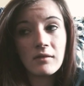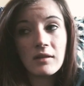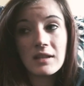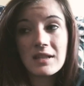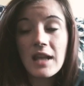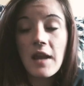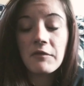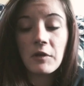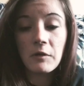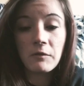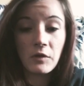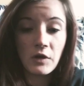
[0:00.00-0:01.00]
it
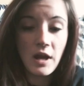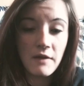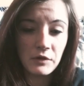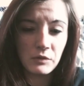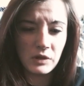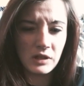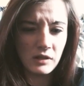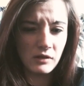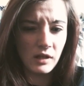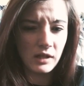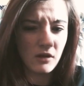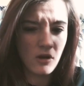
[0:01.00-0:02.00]
safer for everyone and
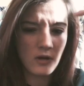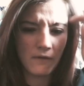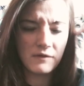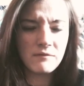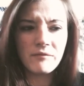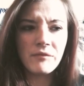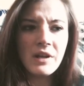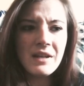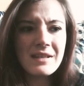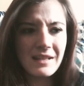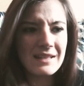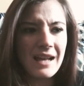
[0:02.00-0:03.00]
like all of
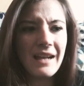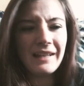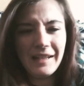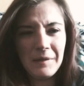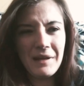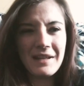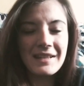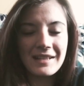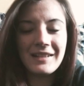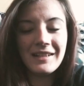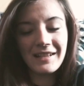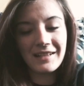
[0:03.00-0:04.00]
society
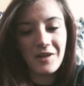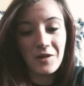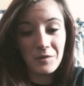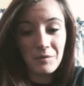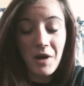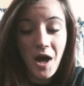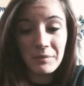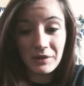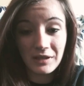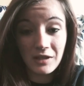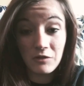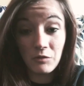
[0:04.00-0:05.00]
basically, and all the
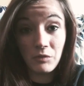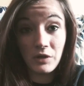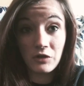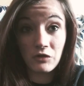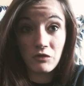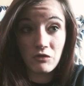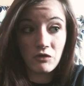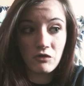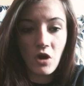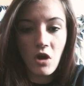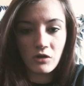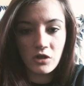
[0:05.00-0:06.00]
public that you introduce your
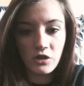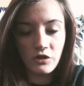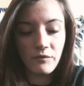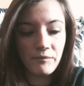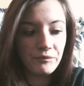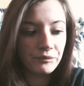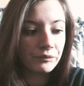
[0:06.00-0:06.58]
dog to.